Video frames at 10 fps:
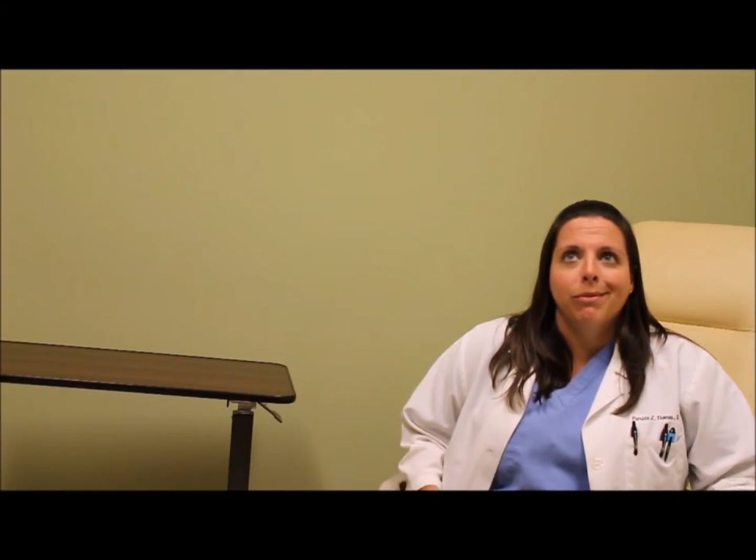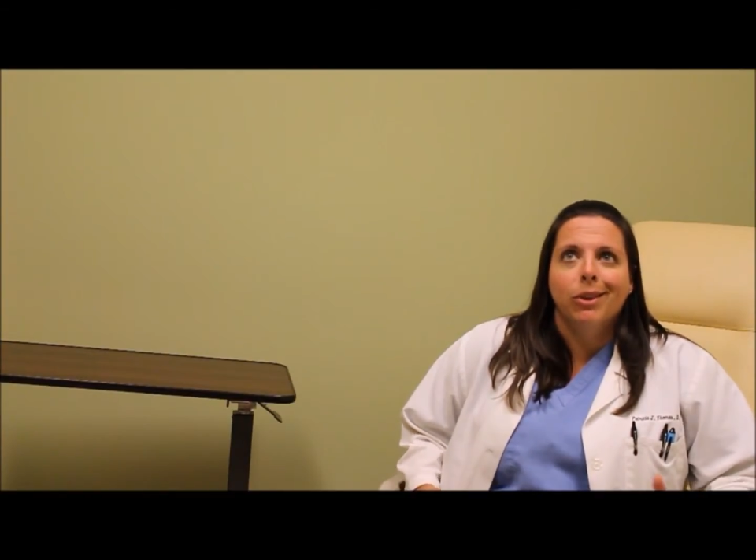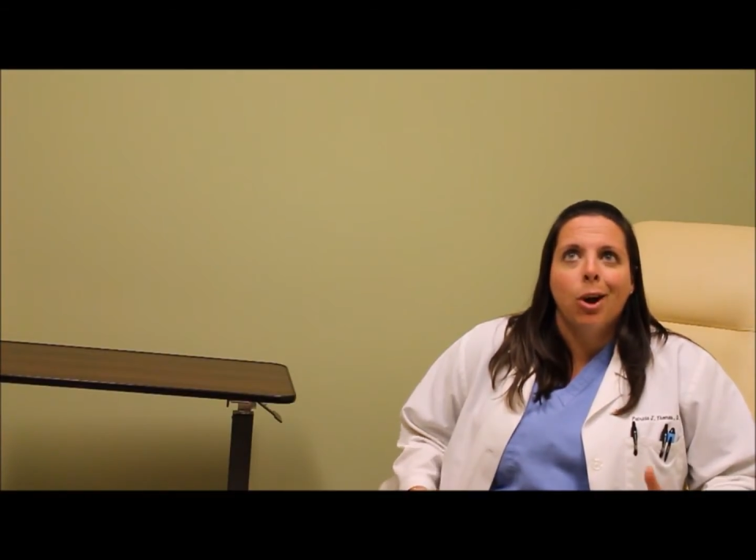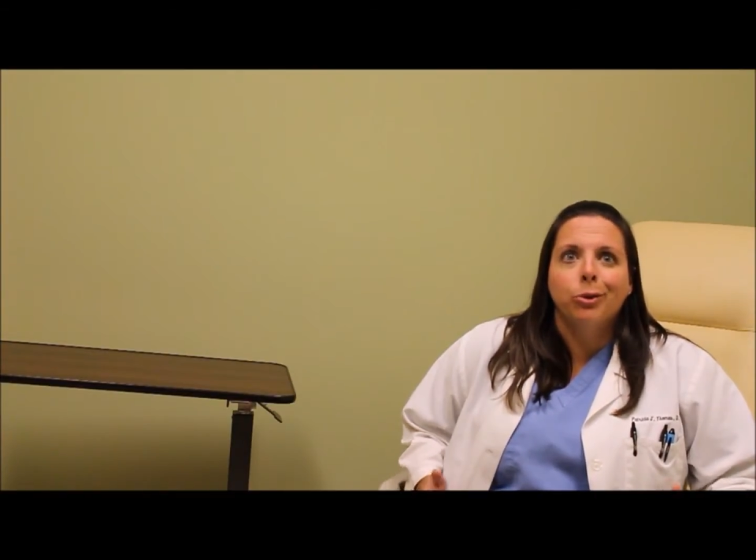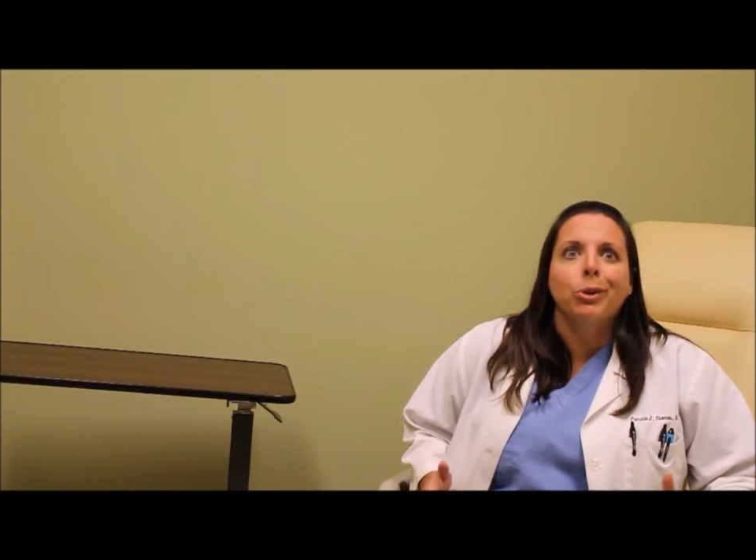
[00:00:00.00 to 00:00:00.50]

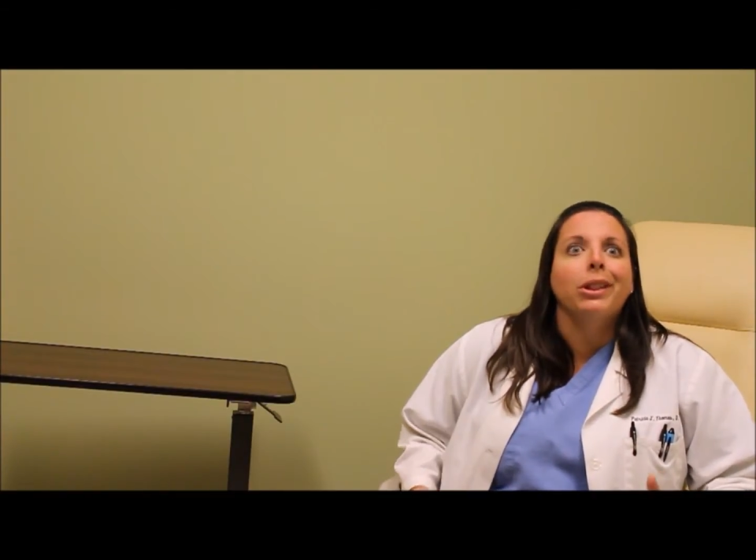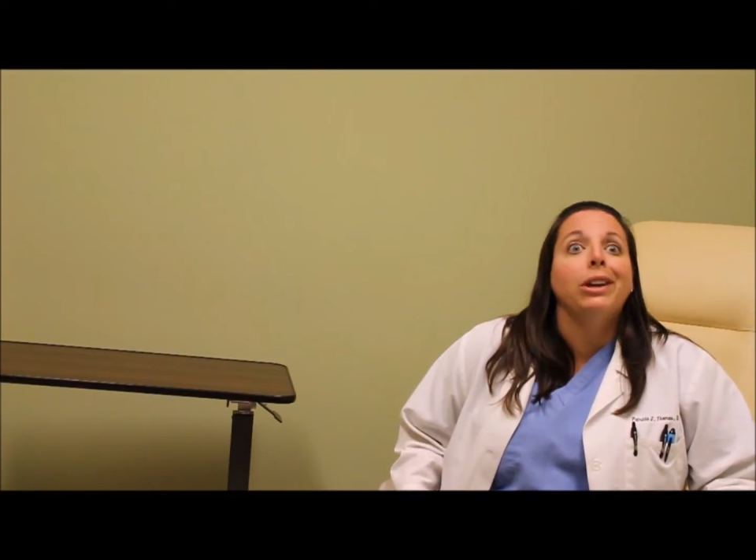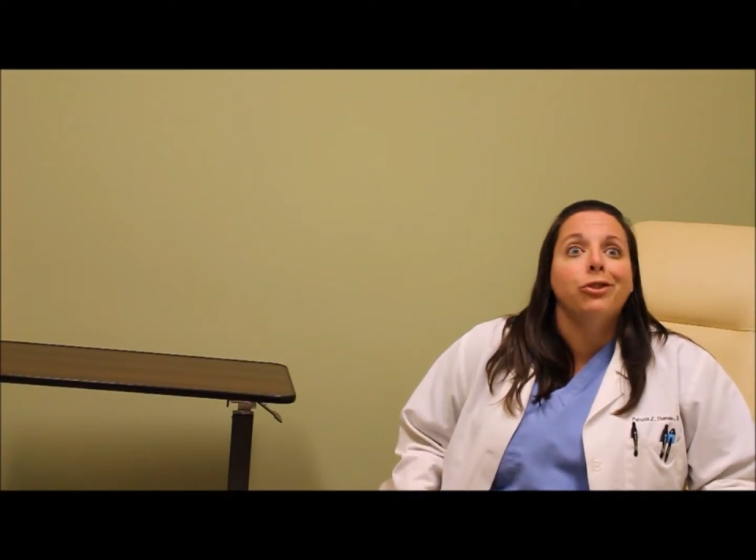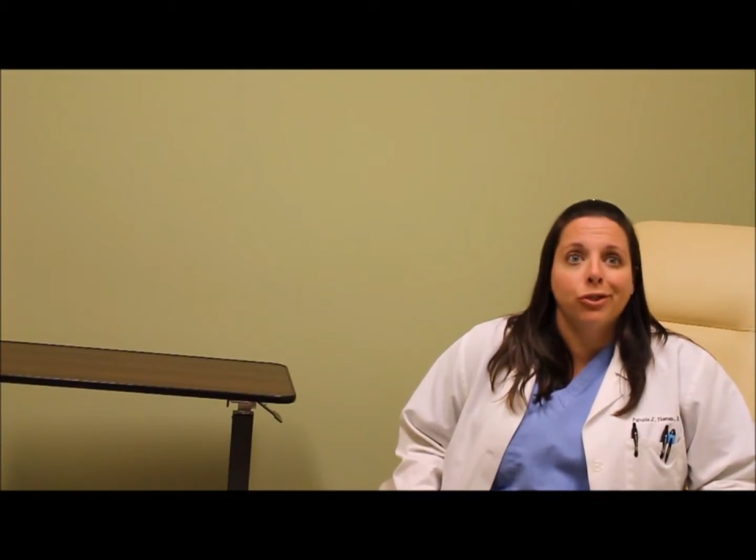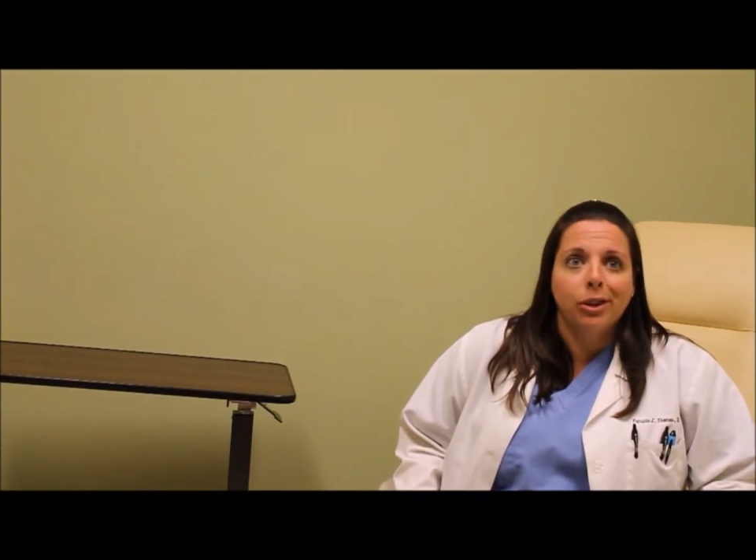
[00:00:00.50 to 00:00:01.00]
causal
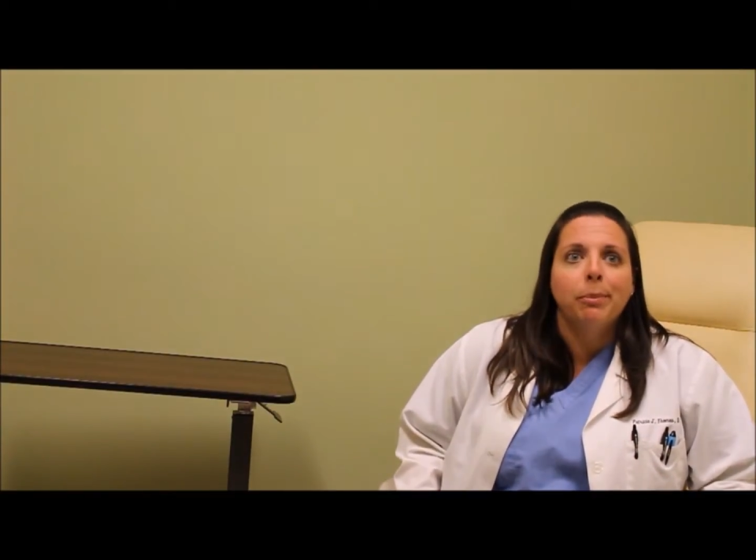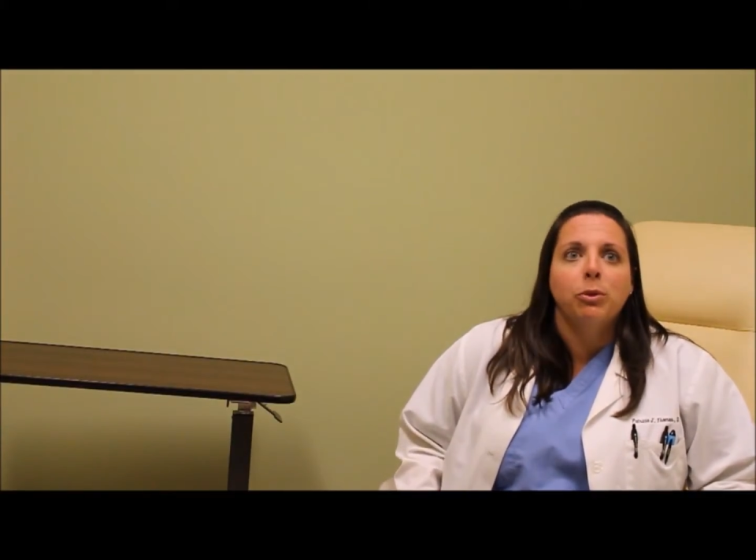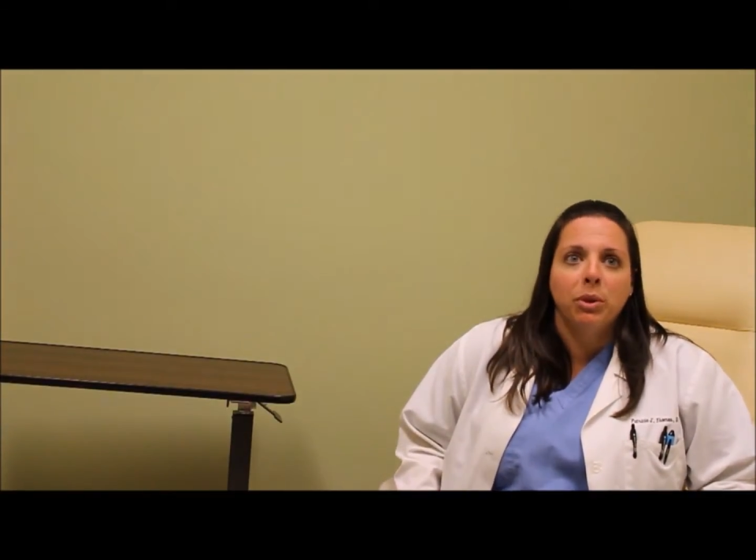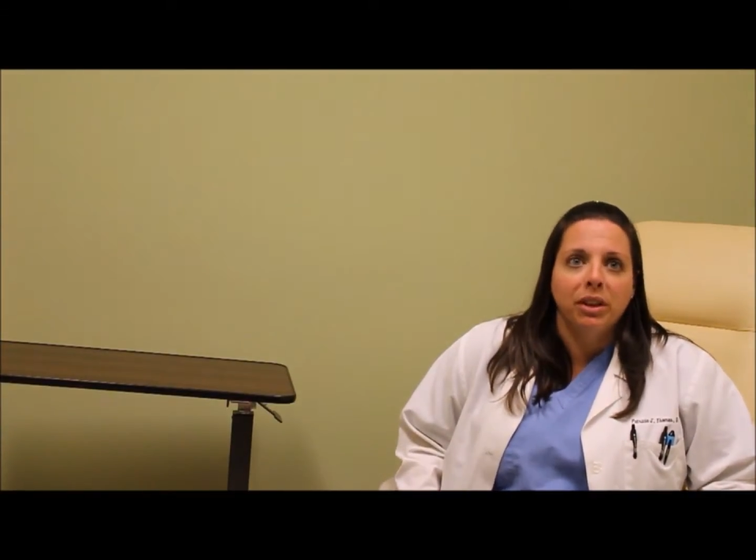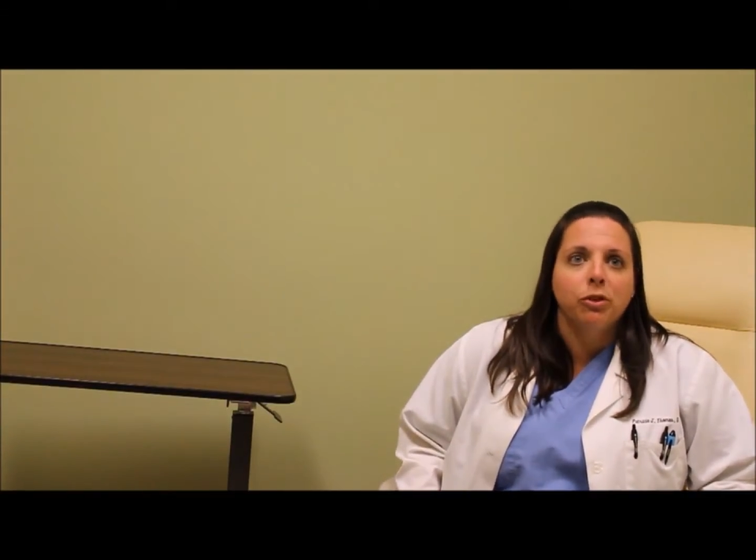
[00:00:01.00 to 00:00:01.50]
relationship
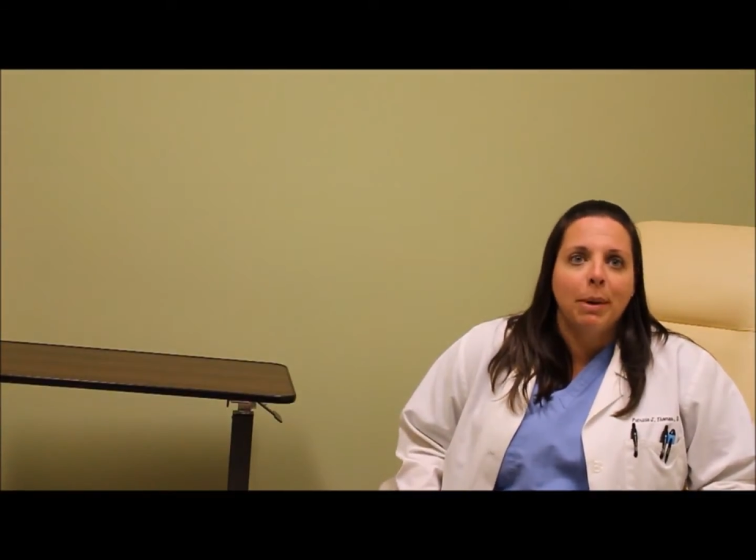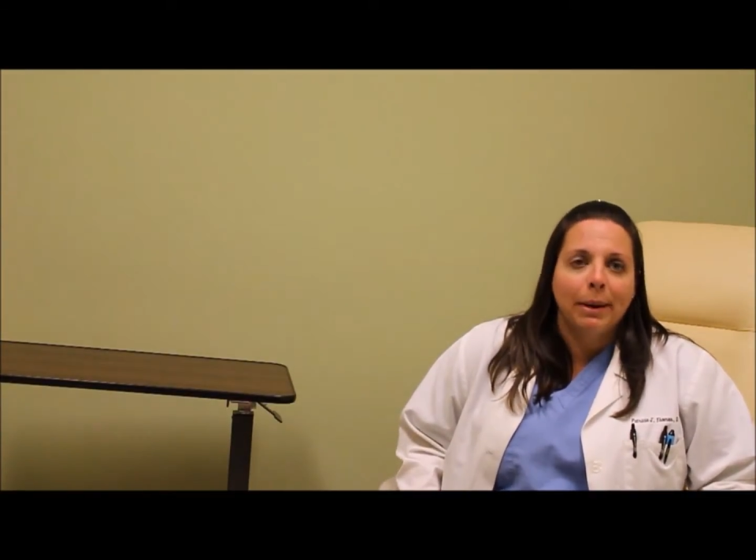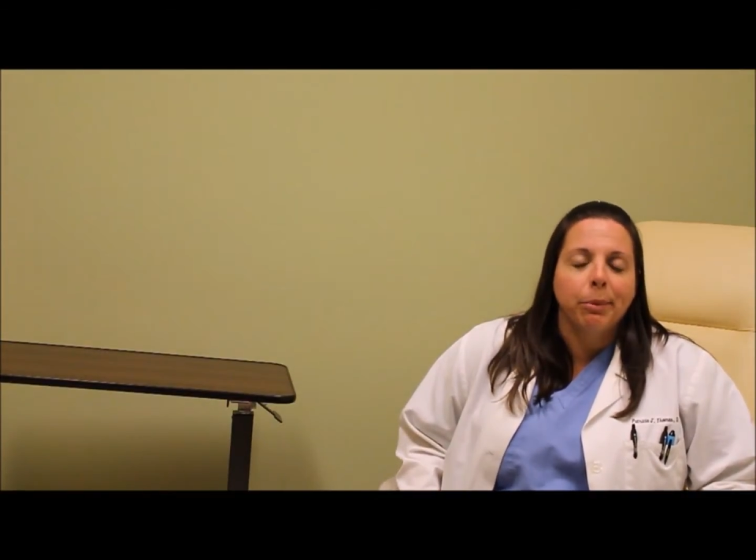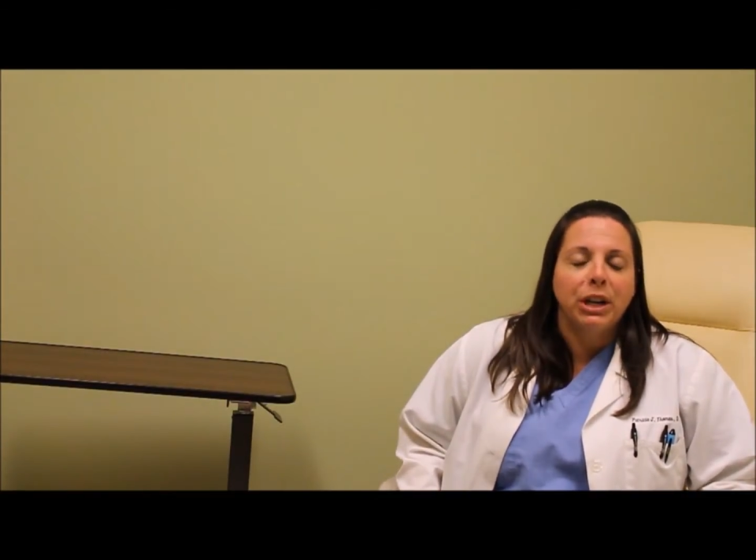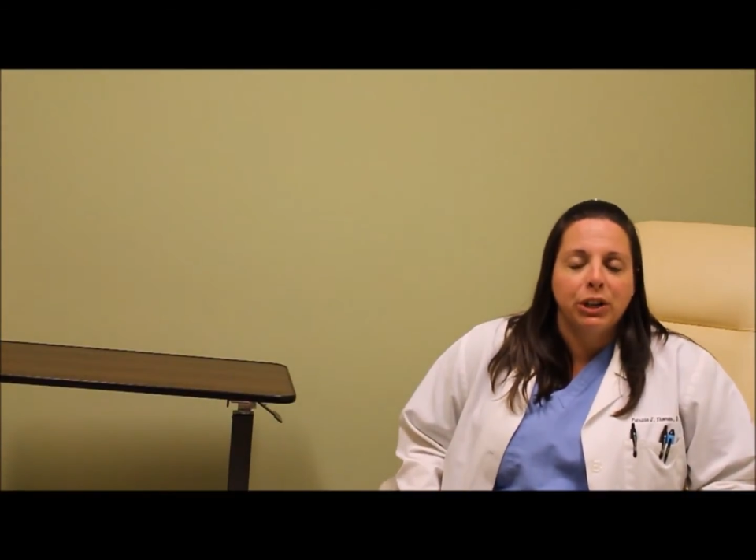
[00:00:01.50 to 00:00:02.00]
between the traumatic
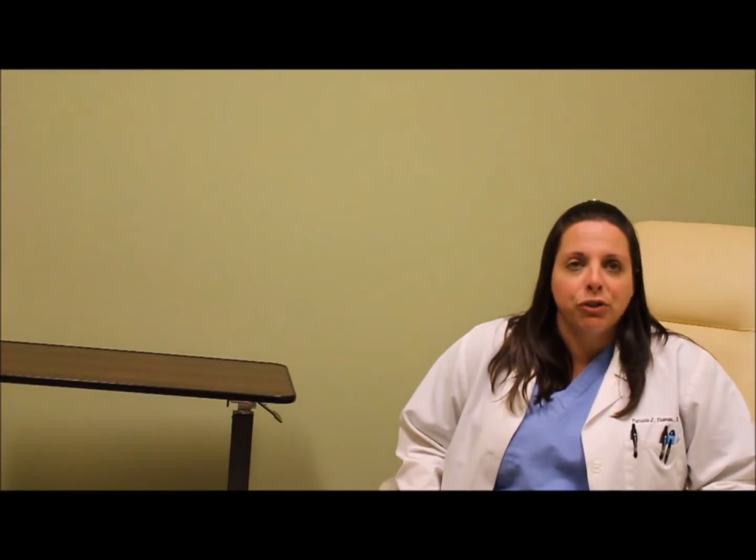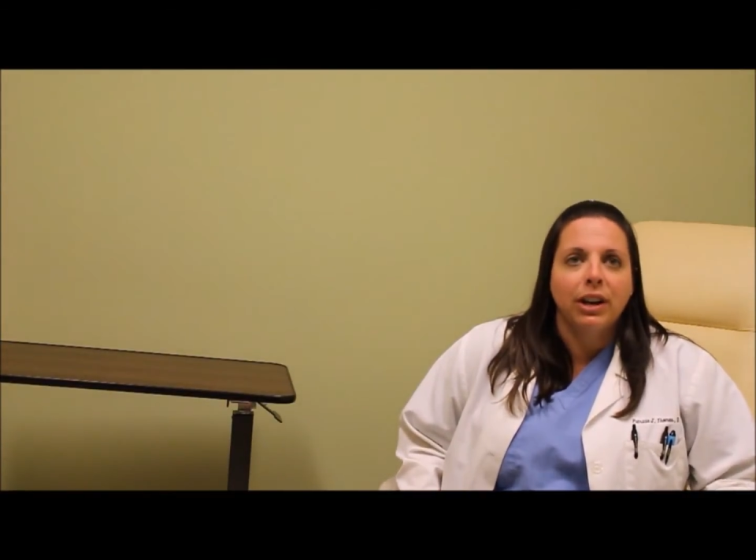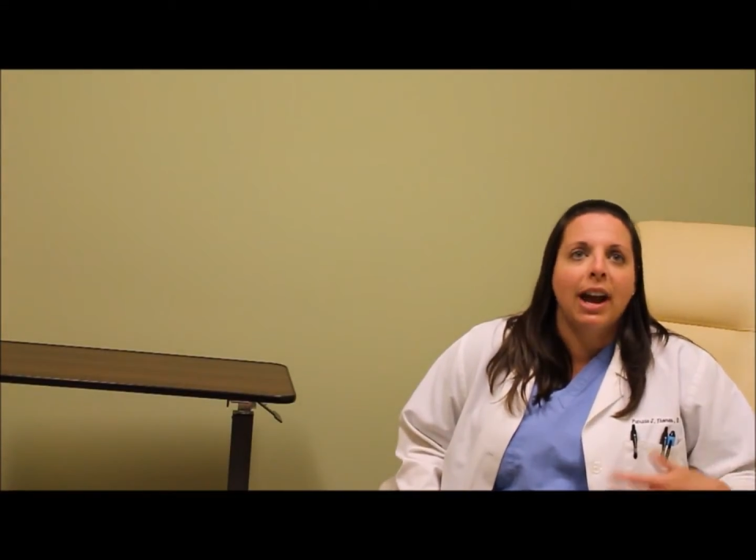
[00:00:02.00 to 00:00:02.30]
brain injury